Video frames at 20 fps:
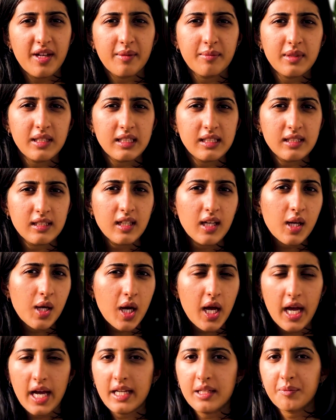ml
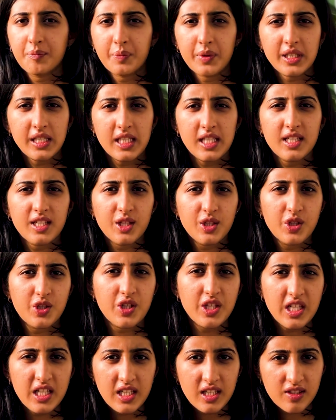and paneer and
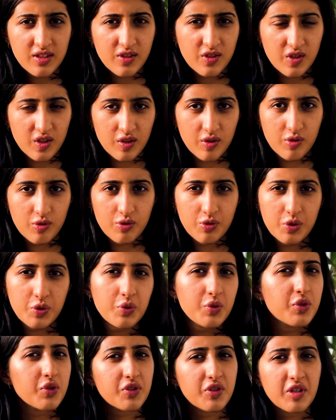cheese just
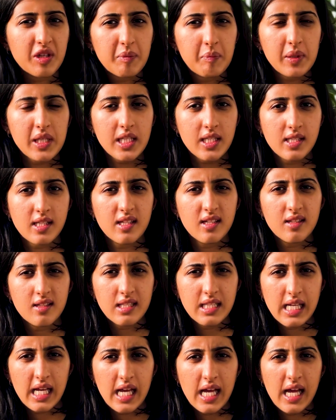2 to 3
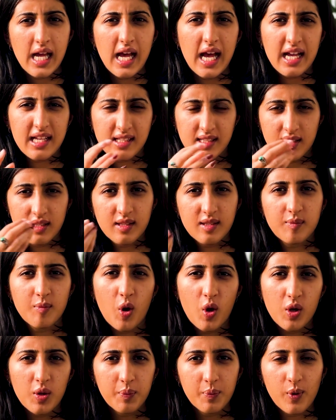pieces. As the
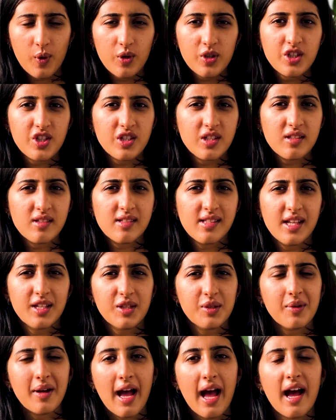smaller portions that
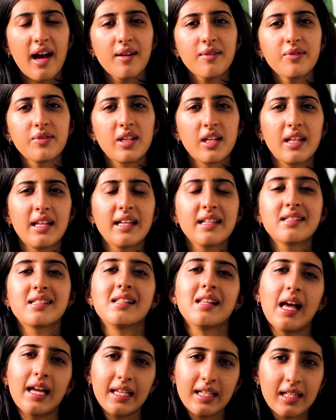you have, the less
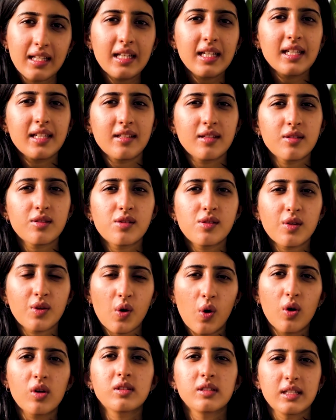likely it is to
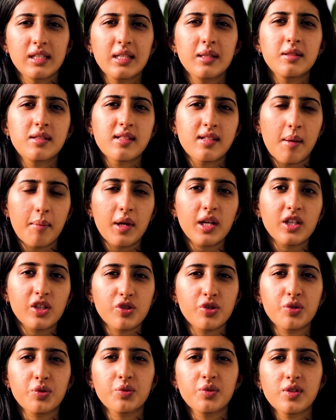cause any stomach
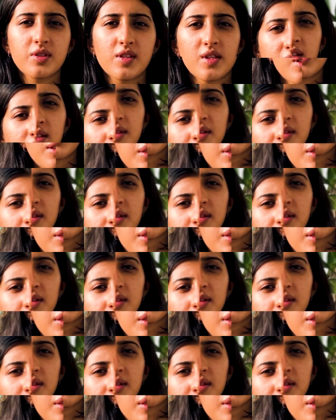issues.